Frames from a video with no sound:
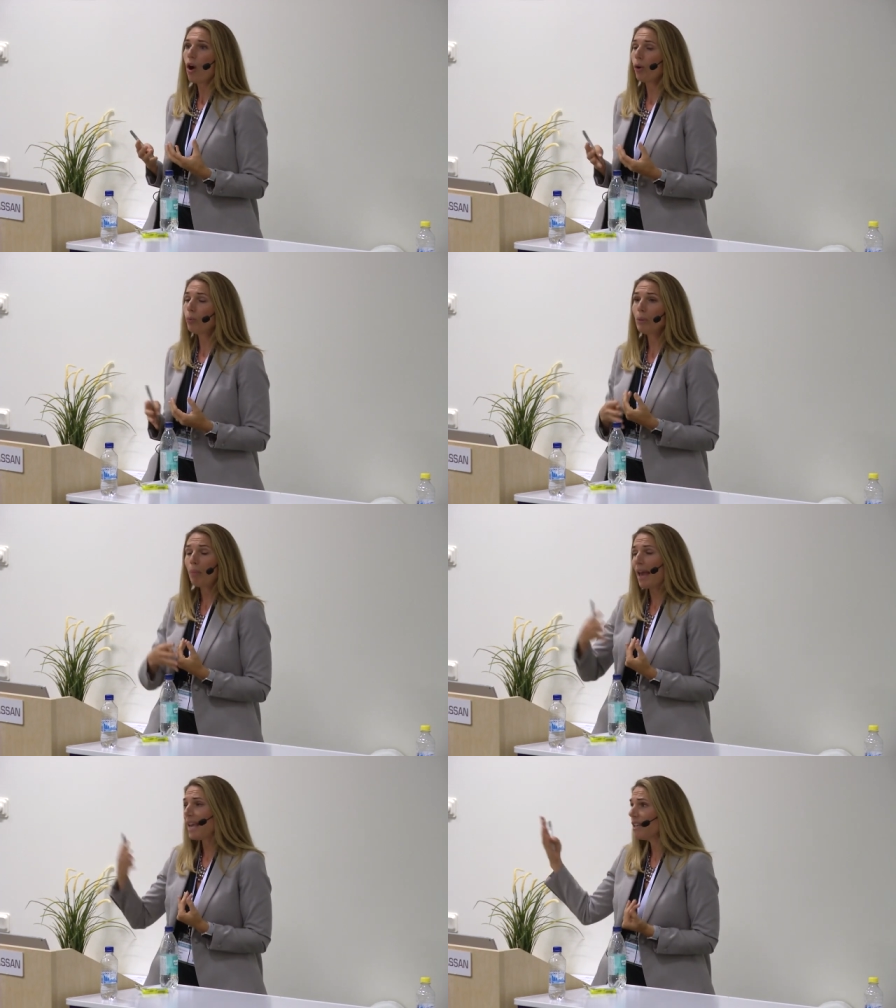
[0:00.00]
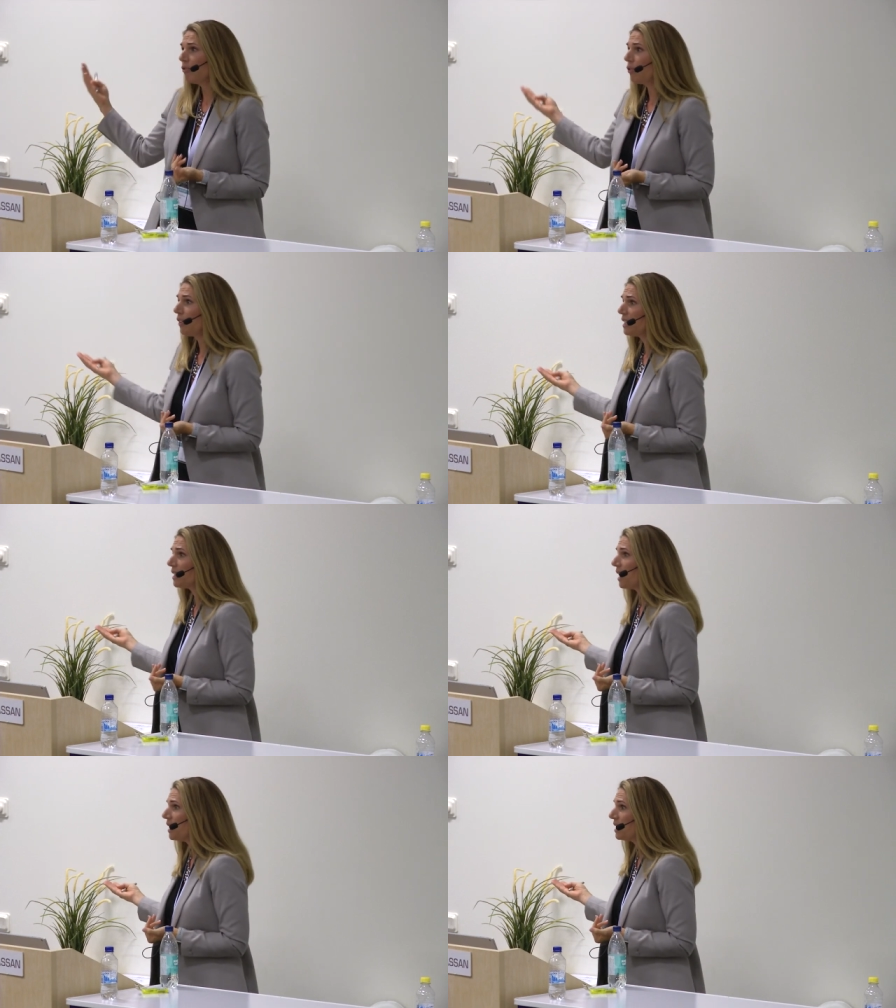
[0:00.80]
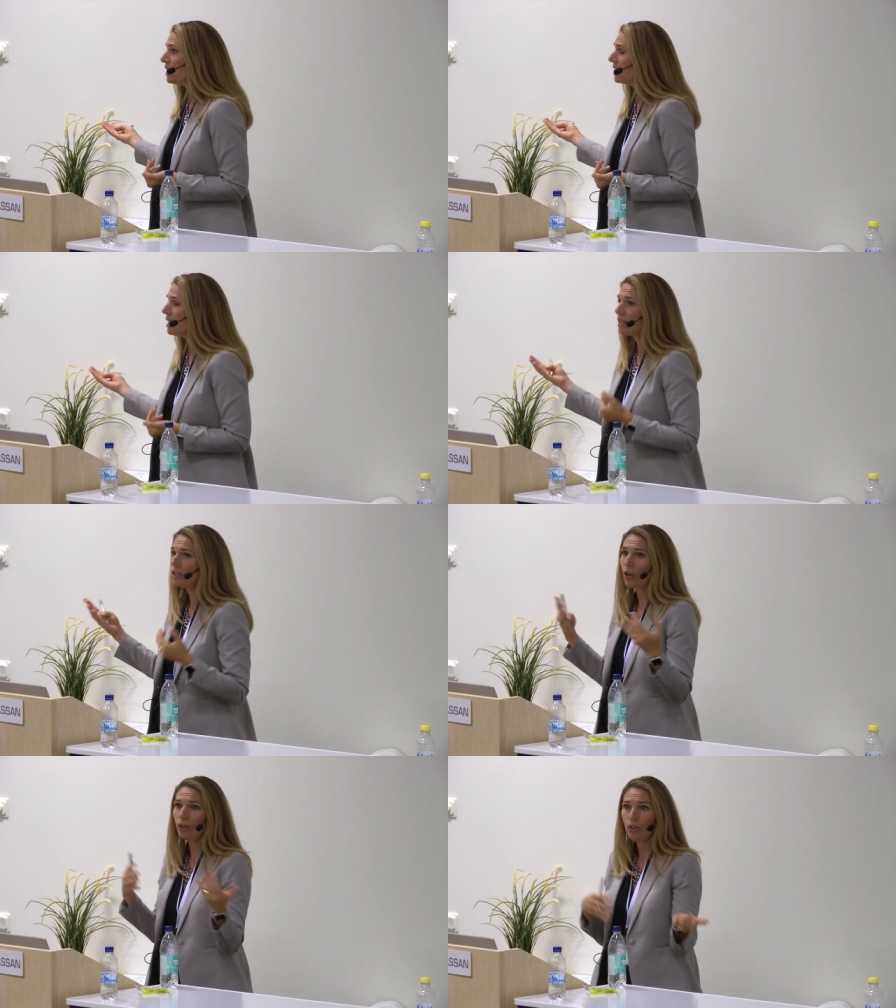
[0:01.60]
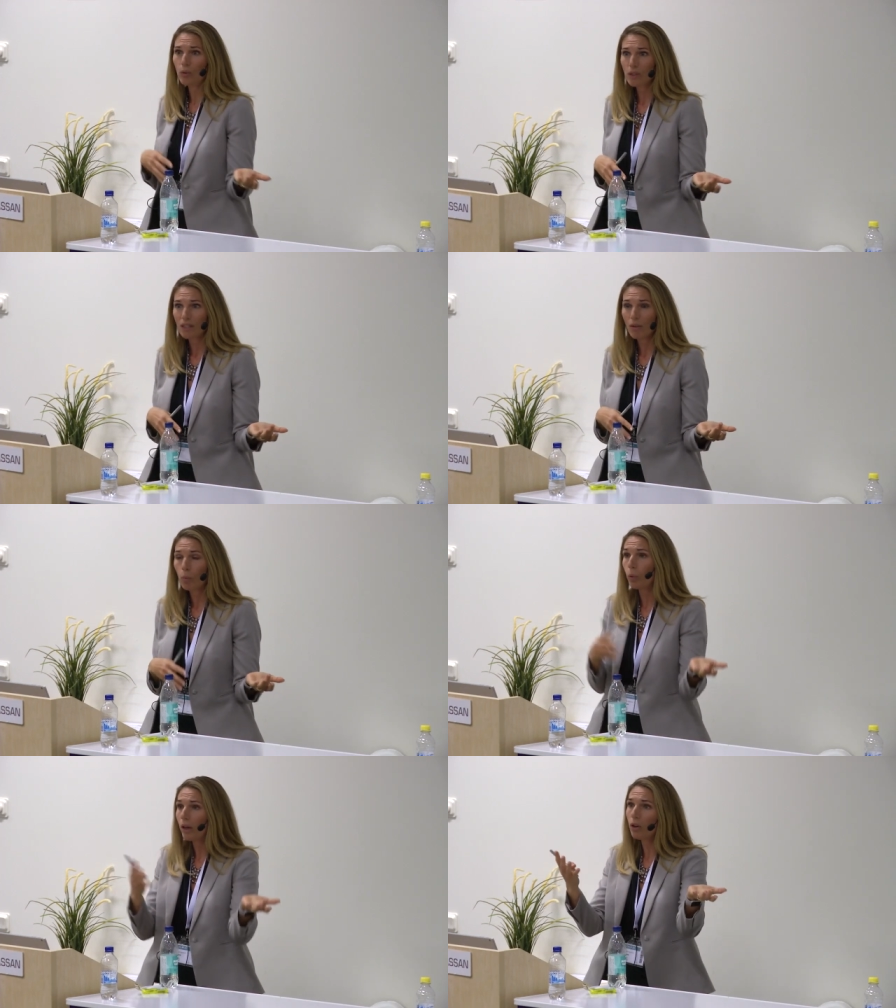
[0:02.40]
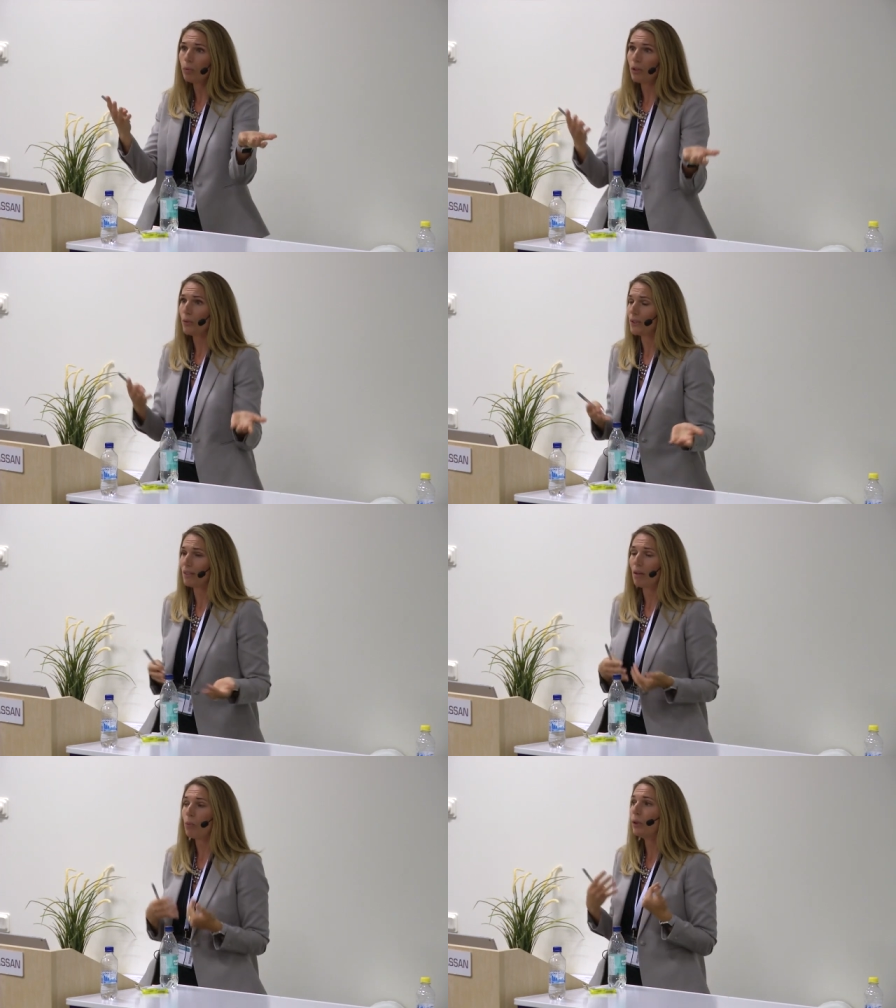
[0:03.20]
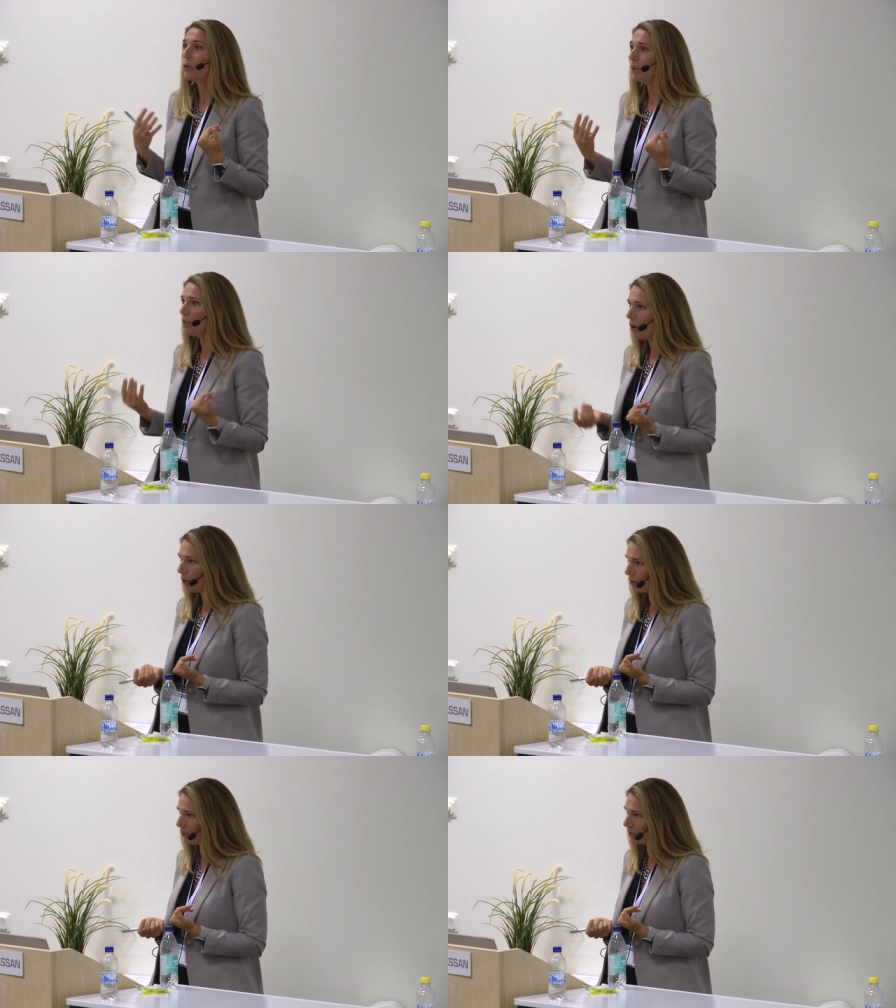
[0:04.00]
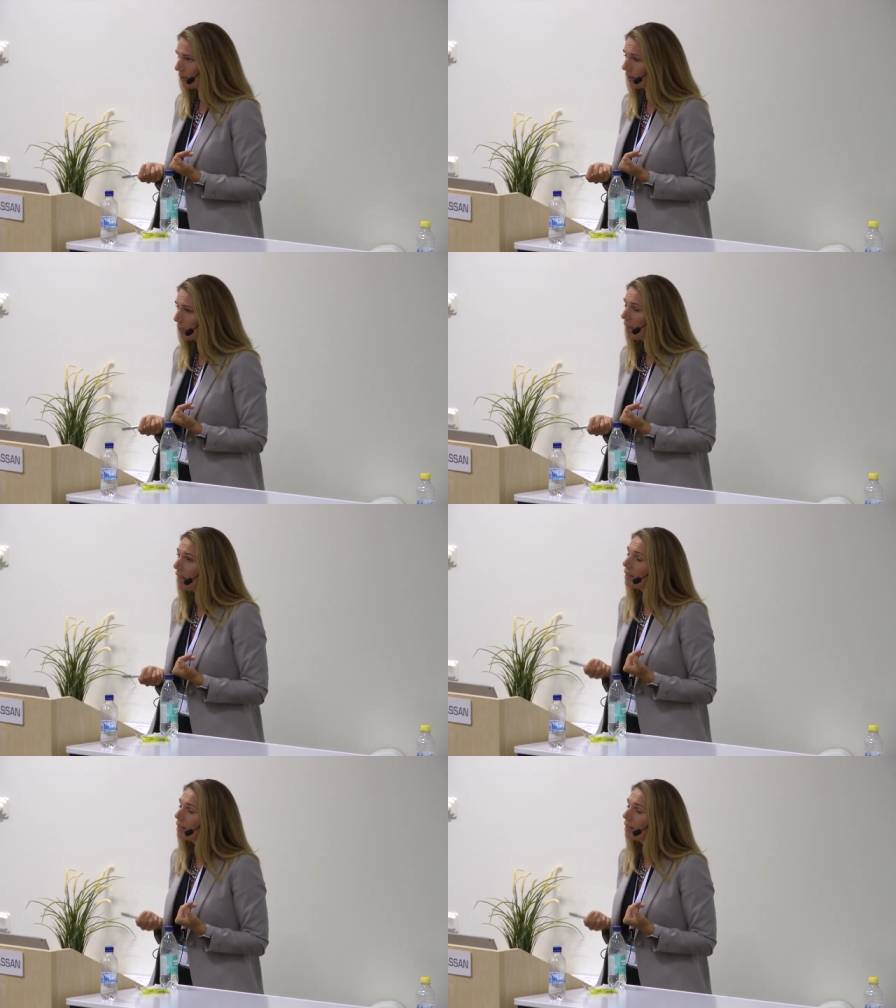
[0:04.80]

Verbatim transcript: Are we paying for these licenses and not using them? Where are we using them? When are we not using them?